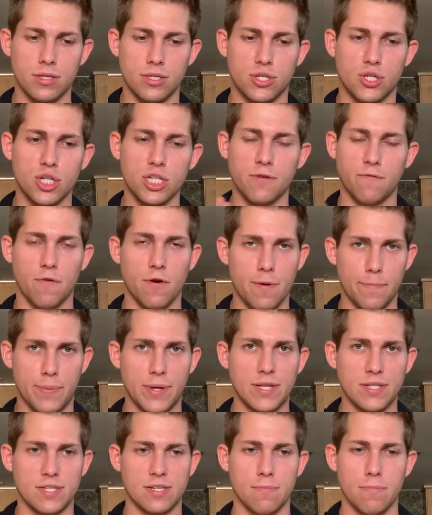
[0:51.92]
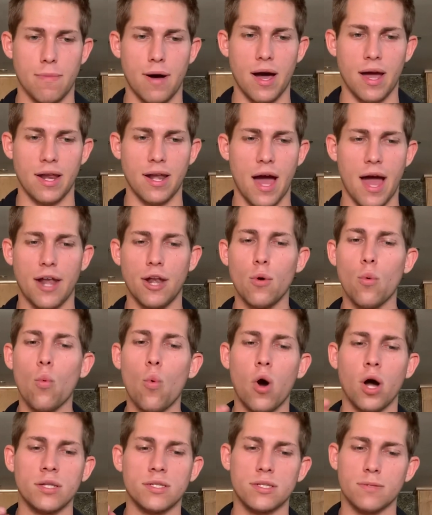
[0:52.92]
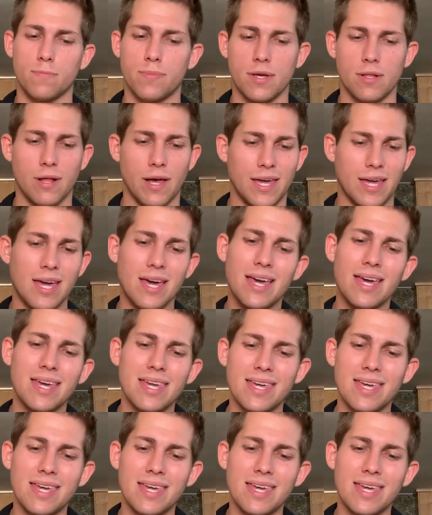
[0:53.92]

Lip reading: just for a peace of mind, I didn't want to be like,